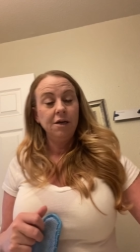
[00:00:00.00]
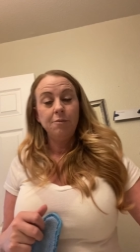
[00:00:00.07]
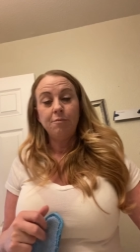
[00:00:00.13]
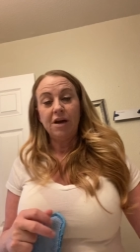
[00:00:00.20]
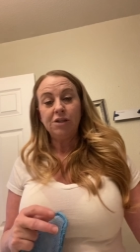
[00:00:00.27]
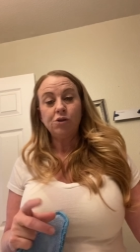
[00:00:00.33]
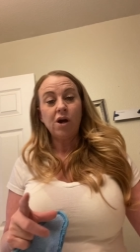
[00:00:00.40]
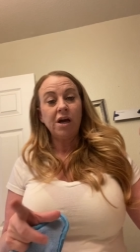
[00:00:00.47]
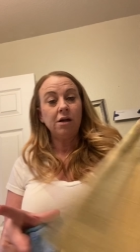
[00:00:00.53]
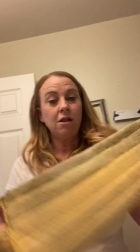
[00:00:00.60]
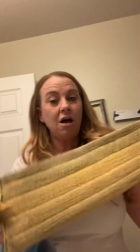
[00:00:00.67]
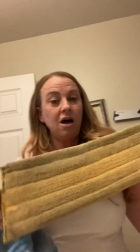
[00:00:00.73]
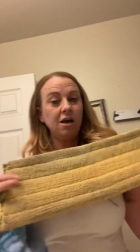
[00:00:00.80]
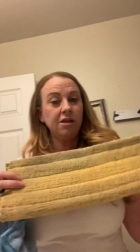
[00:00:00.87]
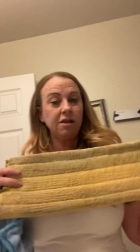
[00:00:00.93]
my dry
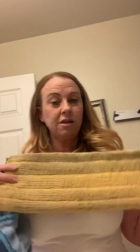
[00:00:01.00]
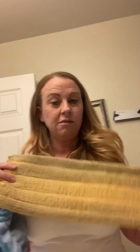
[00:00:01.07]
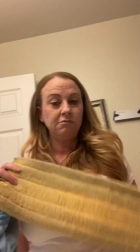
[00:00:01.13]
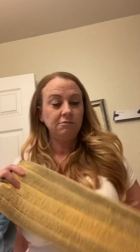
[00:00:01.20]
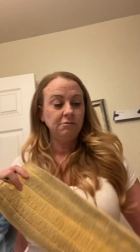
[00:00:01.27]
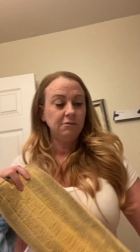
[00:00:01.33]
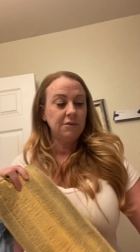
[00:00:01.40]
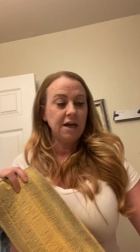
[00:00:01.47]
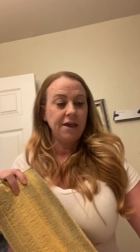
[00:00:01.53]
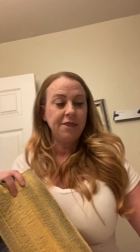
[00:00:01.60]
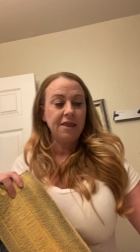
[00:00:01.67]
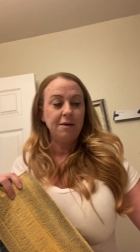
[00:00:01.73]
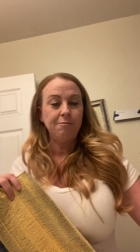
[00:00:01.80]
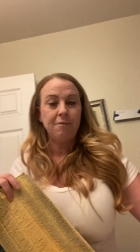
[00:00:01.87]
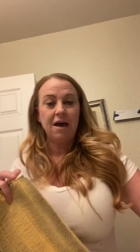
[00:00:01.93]
cloth and
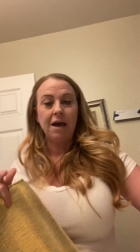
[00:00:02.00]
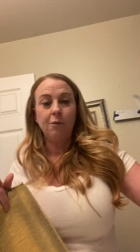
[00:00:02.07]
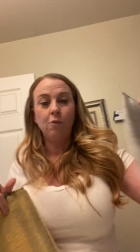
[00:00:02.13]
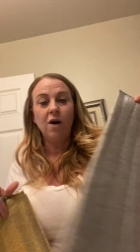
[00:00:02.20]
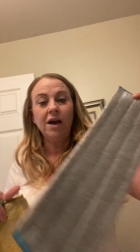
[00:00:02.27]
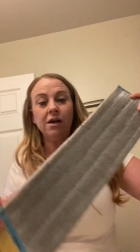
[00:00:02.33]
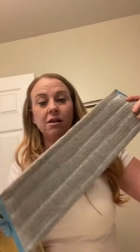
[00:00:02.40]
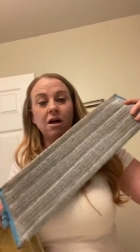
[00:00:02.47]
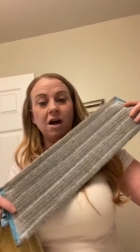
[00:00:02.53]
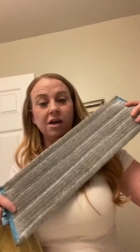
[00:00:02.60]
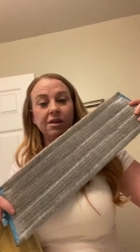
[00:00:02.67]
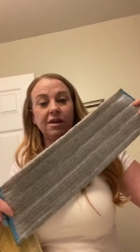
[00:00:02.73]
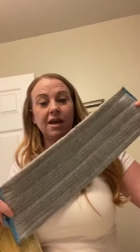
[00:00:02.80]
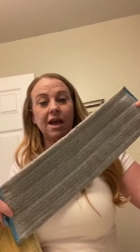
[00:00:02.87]
then my wet cloth